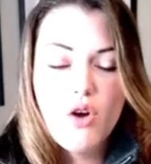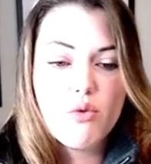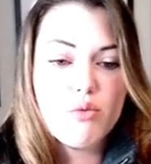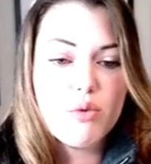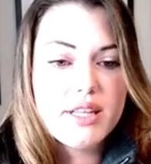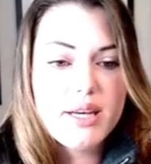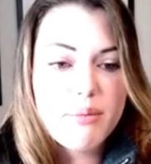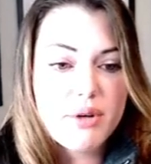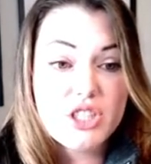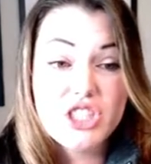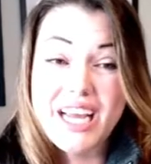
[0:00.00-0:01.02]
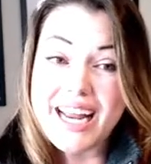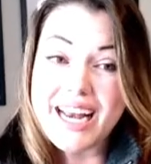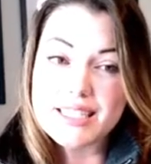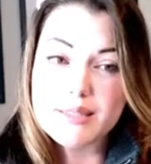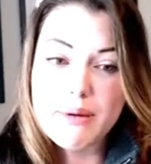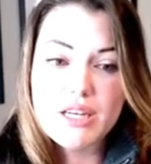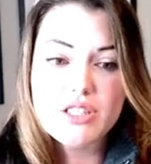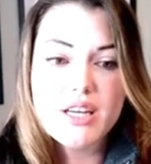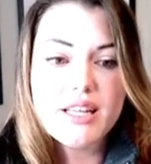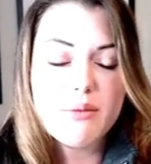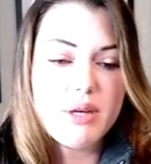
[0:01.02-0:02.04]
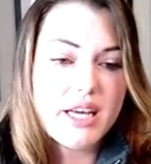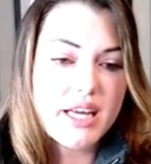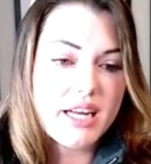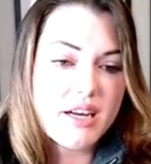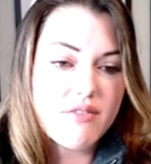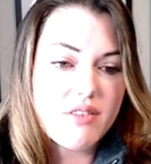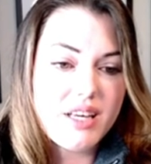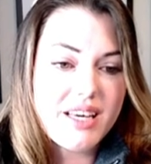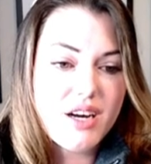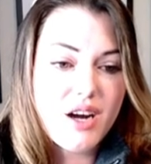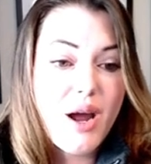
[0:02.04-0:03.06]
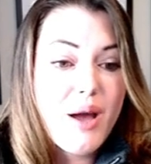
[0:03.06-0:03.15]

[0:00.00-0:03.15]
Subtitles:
really appreciate, especially in the beginning of the year,